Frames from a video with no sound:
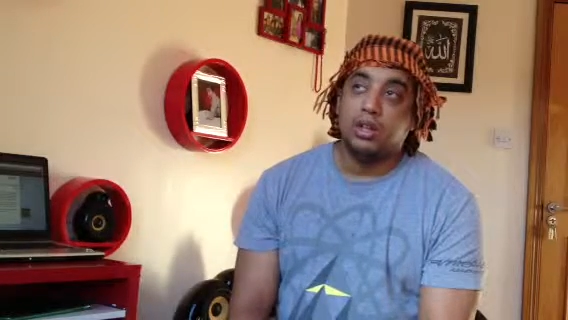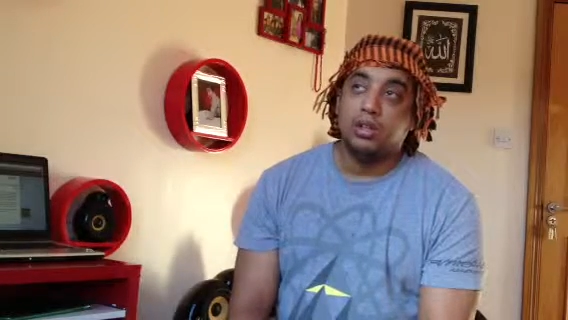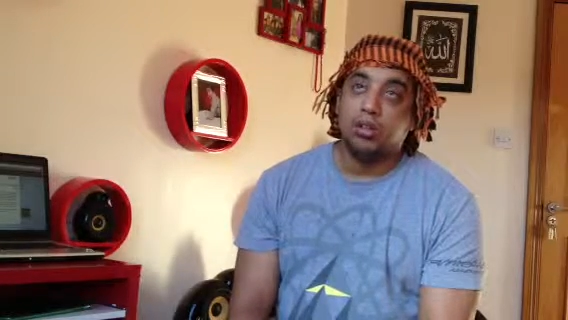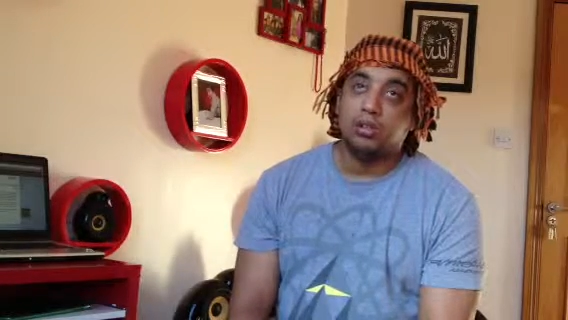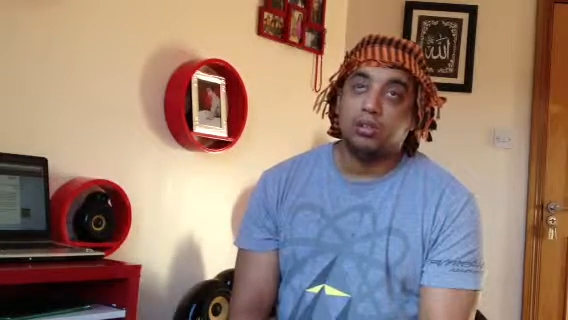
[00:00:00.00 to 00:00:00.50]

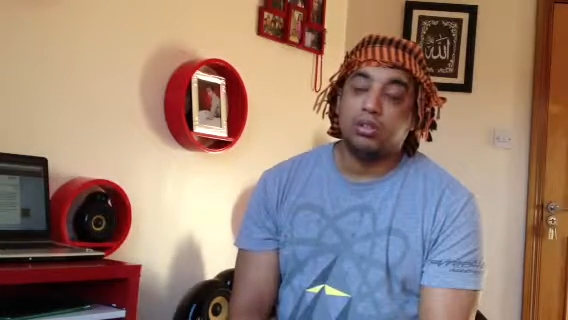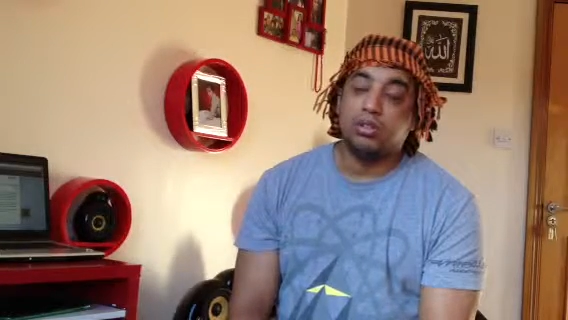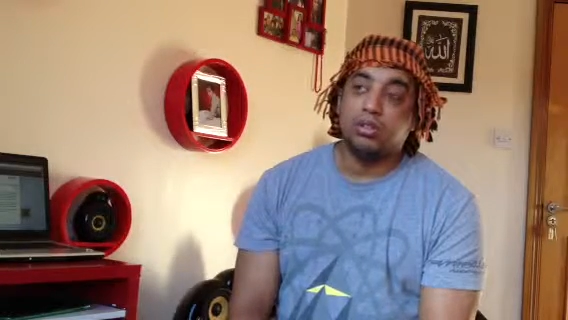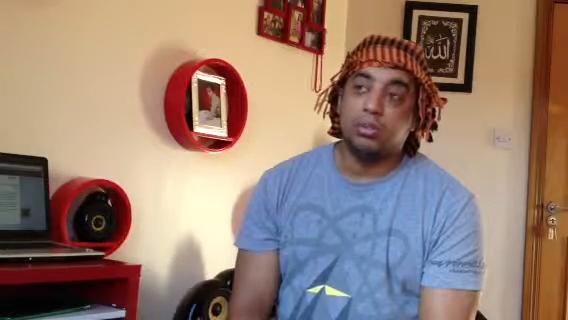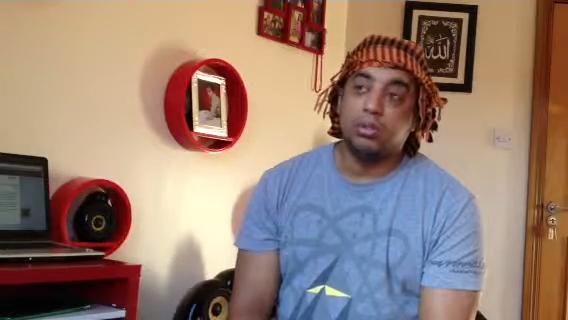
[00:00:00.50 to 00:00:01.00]
not
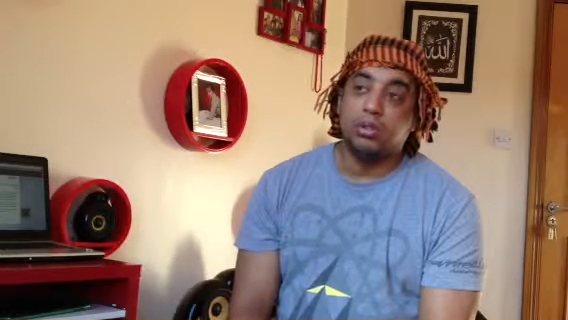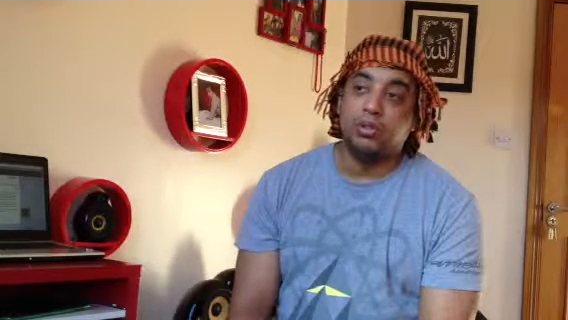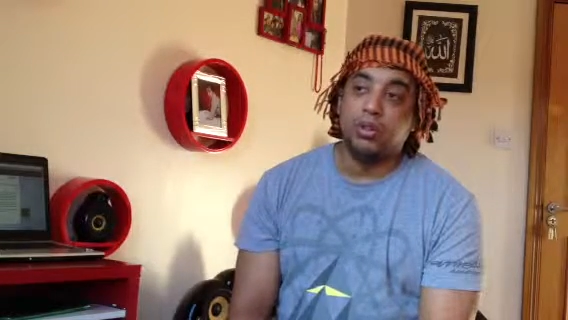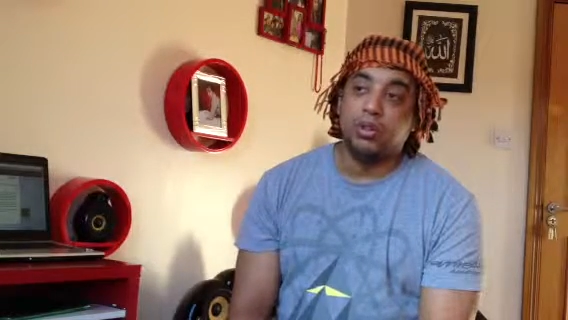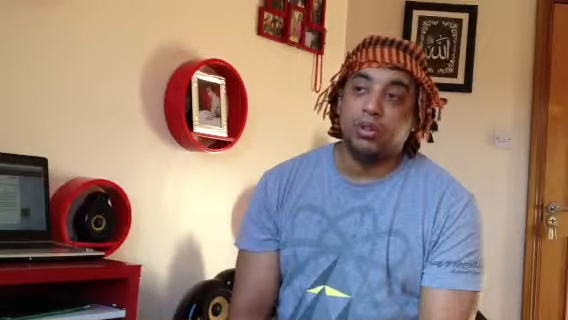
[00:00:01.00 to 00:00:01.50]
just to
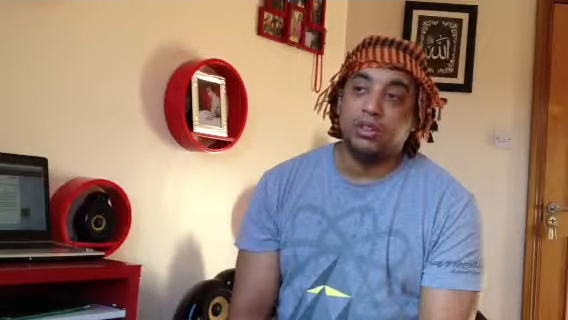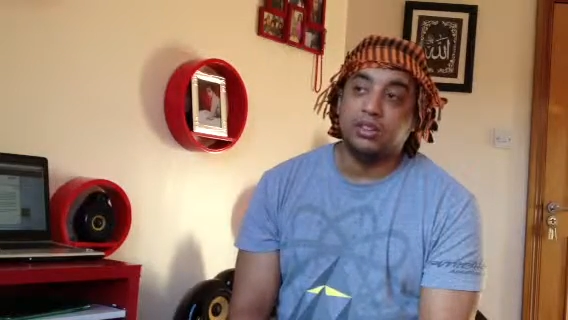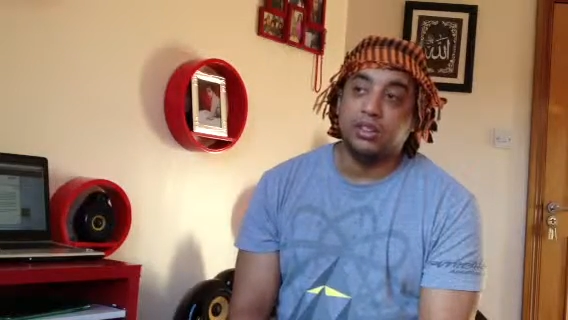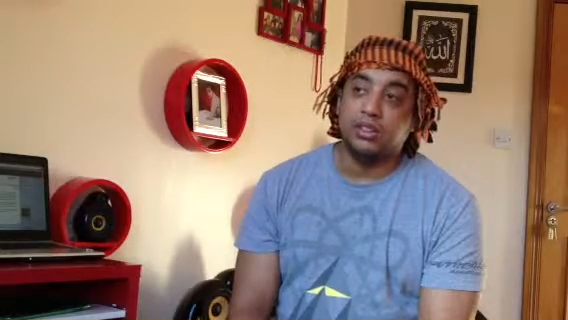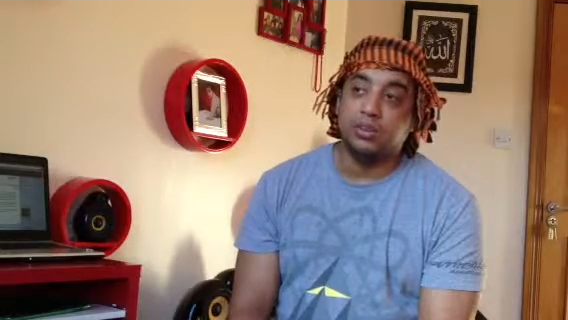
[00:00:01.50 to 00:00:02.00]
prove that God
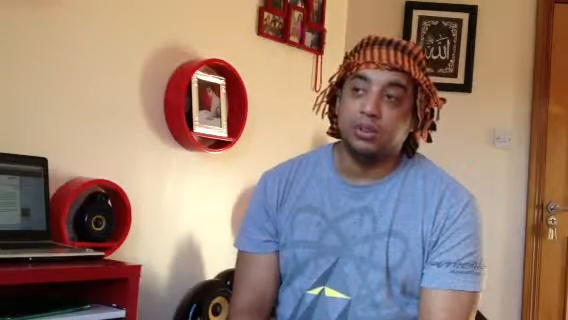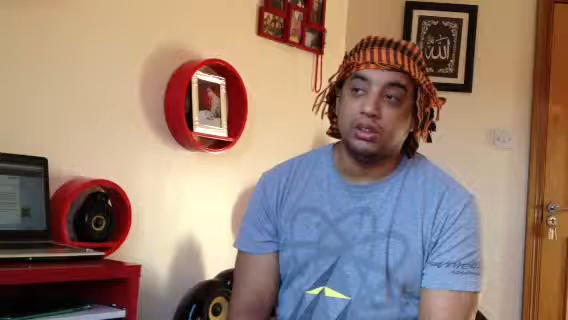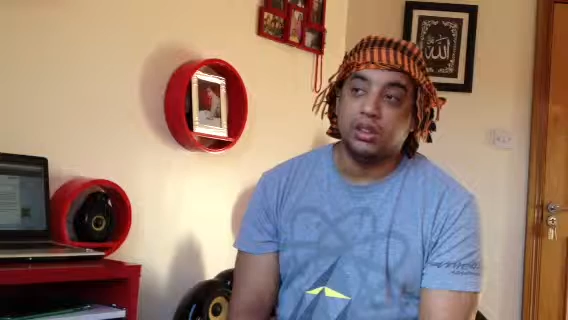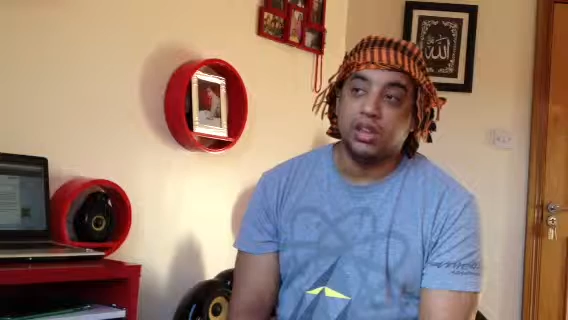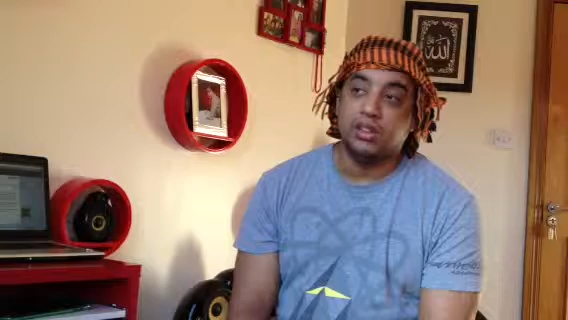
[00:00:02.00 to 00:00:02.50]
exists,
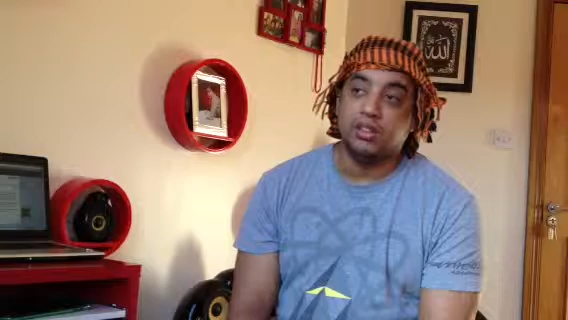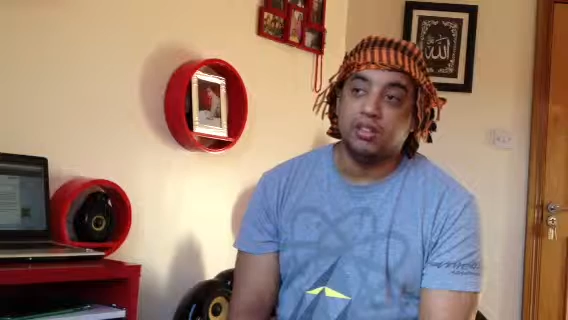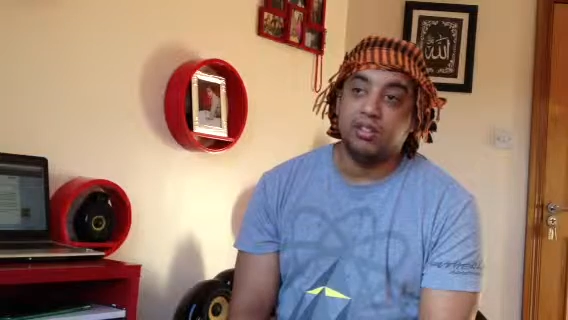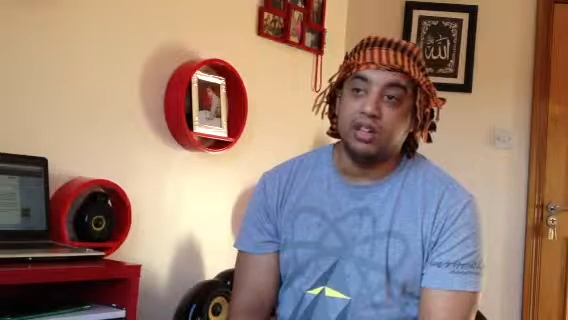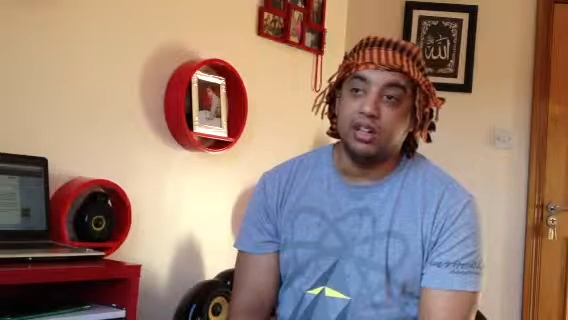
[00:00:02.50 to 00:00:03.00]
which the
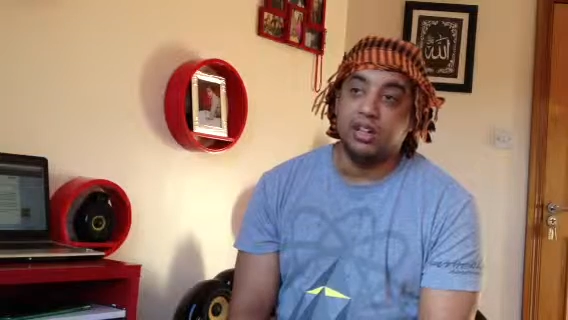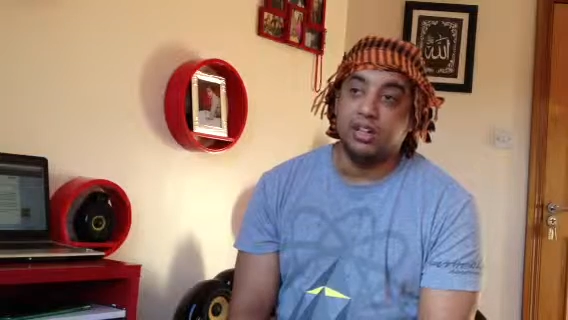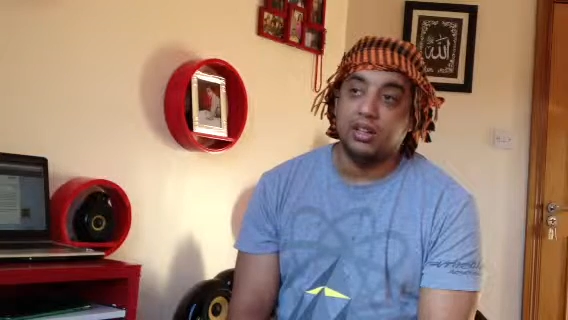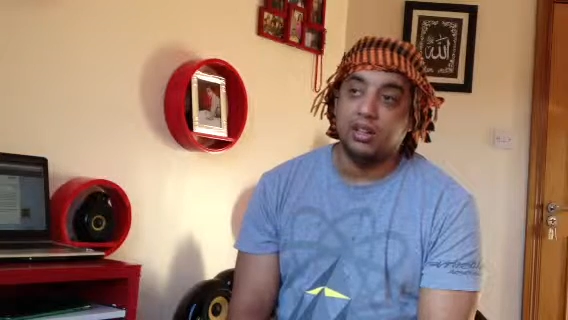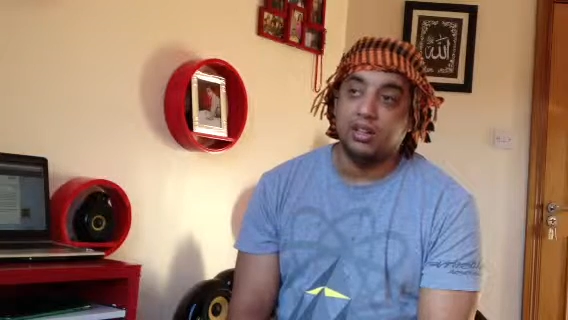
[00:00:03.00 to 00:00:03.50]
atheists
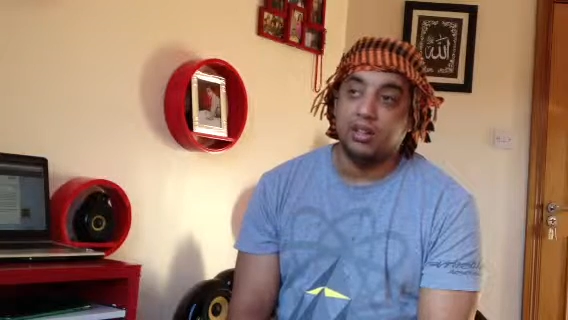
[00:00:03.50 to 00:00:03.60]
deny,